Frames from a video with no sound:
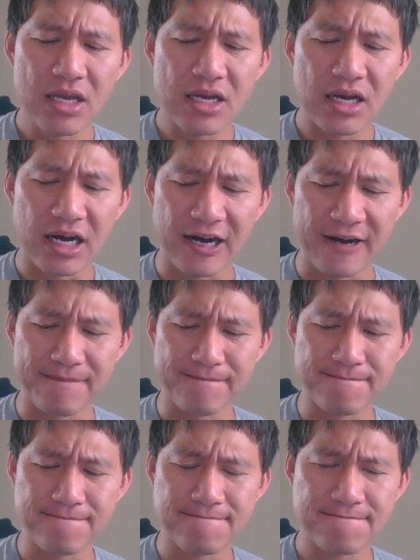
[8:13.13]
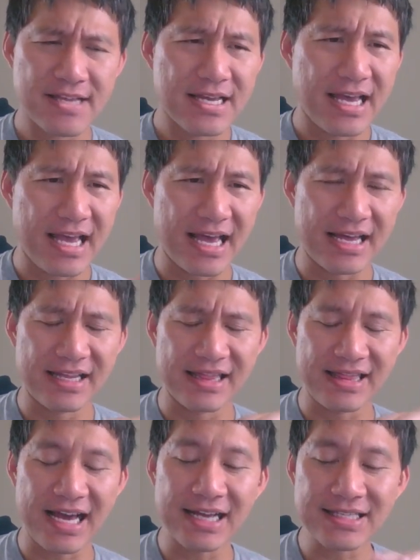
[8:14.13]
um, and
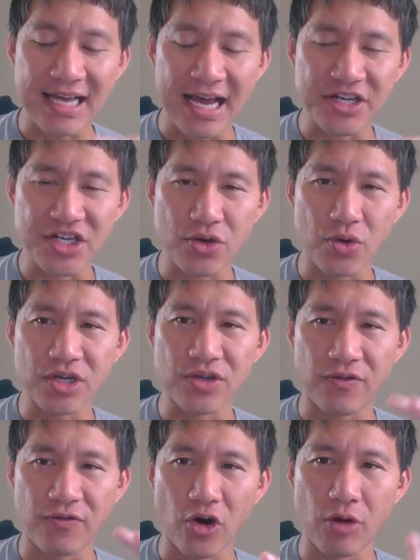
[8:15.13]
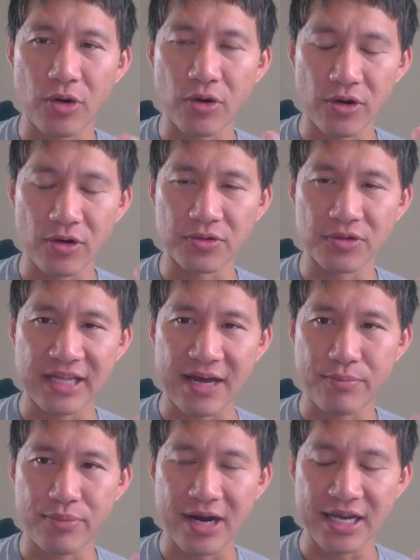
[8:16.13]
that's actually going to FOMO though
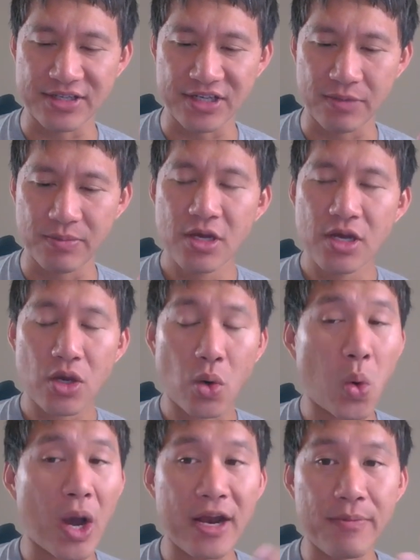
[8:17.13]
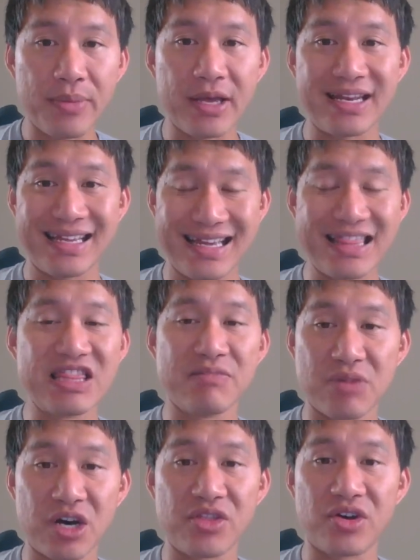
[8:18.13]
that price up quite a bit in the
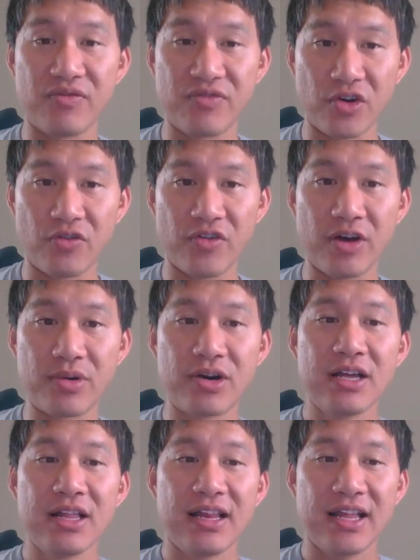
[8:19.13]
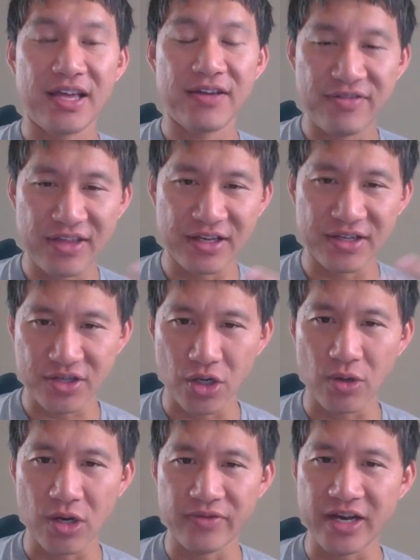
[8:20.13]
month of November if things
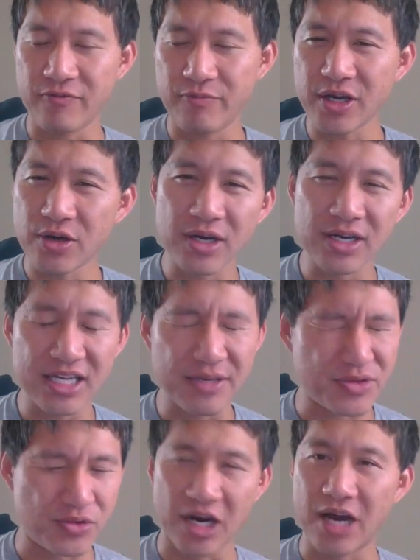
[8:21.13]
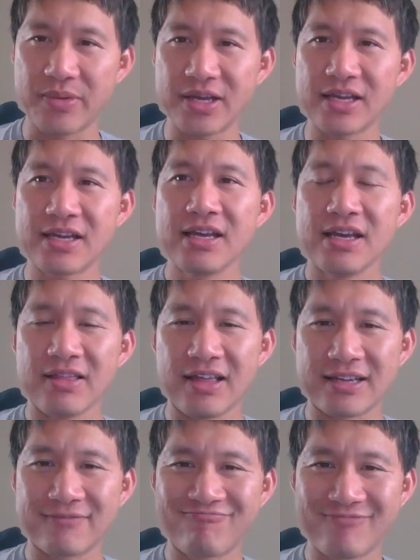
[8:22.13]
go well. Now, if Bitcoin keeps dropping,
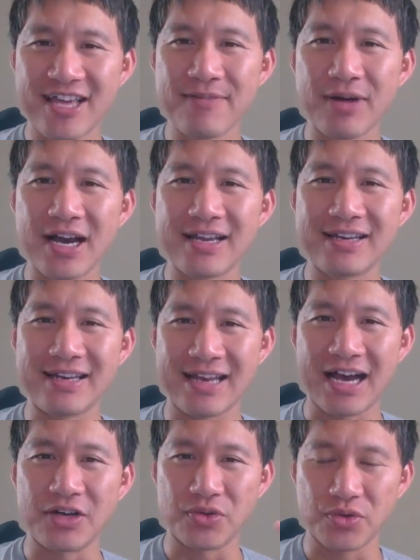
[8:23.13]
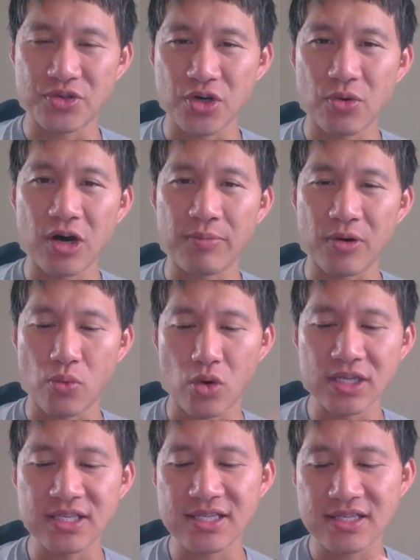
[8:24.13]
like they might not do so well, but
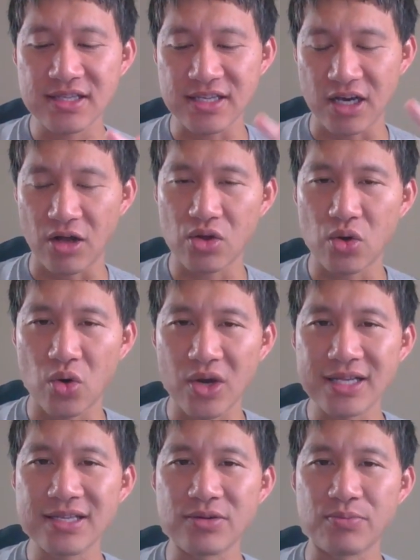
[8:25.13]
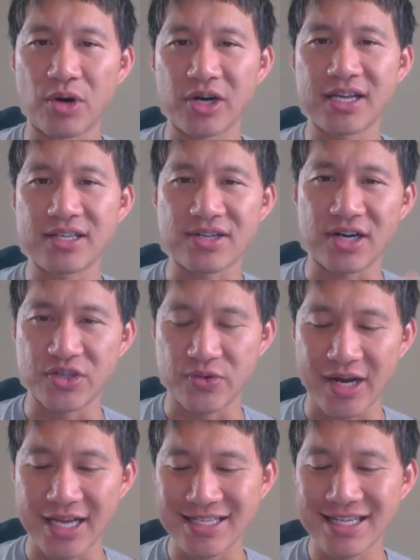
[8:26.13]
once the altcoin market starts
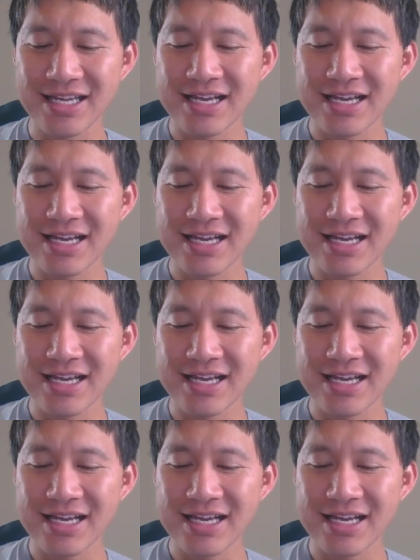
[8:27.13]
rising,